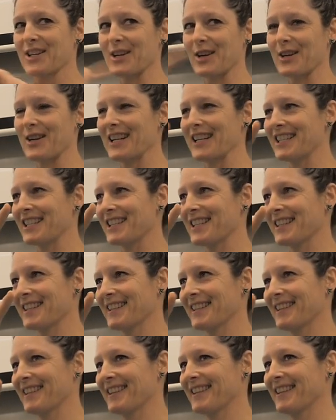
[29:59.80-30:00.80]
courage.
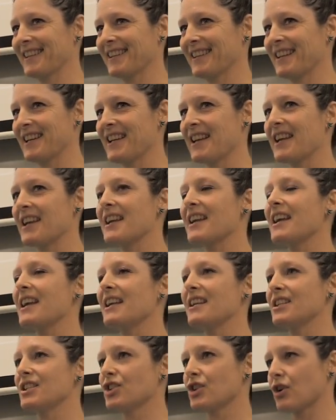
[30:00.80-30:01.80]

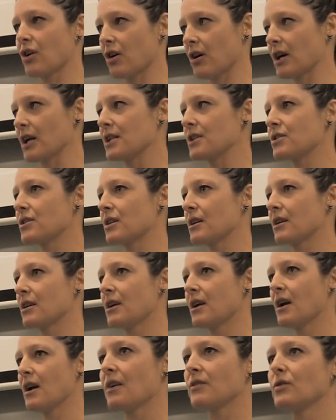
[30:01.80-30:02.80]
It is courage,
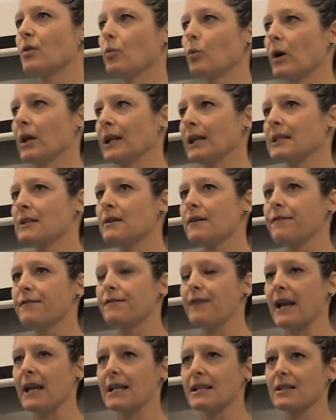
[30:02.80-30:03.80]
the willing to
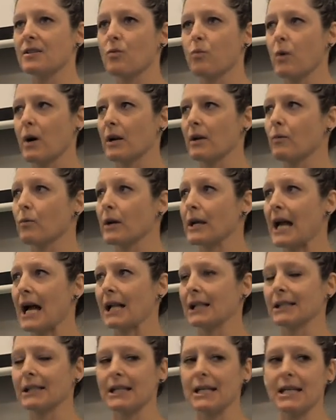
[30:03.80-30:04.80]
face what
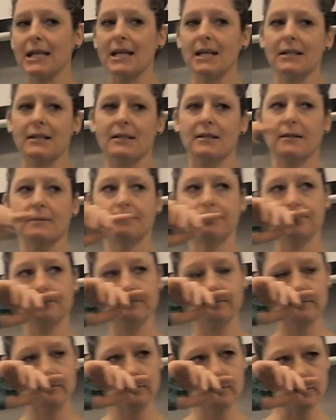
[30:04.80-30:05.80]
reality is.
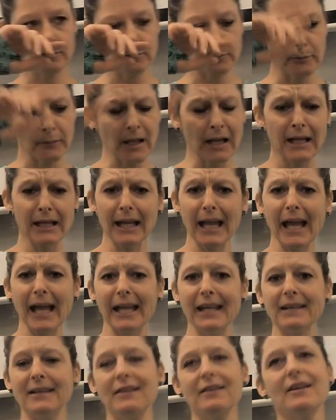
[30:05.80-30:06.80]

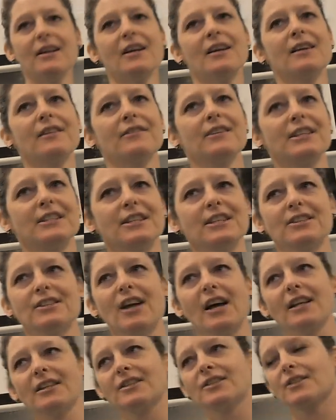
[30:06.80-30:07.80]
Again, this is
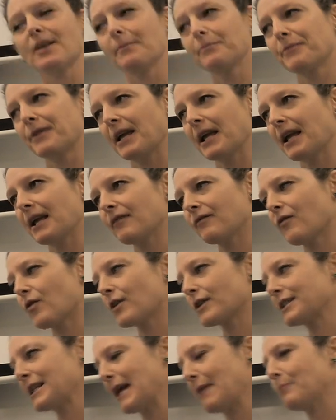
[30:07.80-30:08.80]
not something,
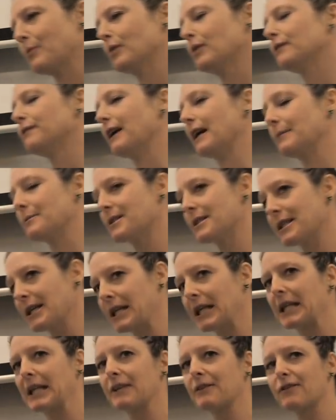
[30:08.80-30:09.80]
for example, if I'm
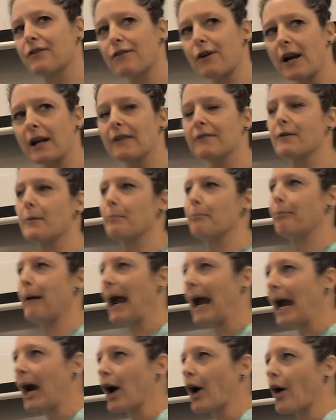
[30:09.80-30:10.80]
sitting in front of a
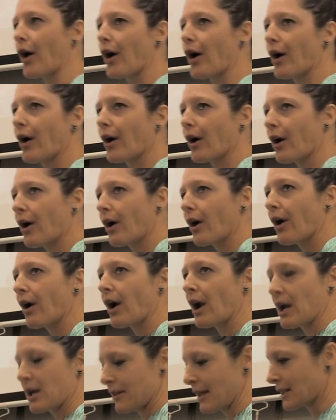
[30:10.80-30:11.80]
bear
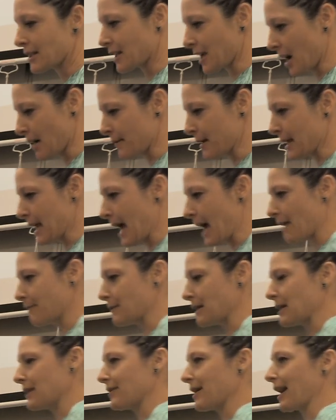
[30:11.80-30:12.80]
that's coming at
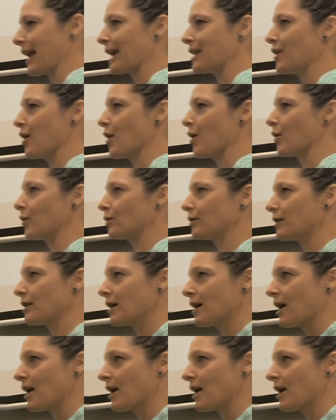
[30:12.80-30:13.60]
me that I don't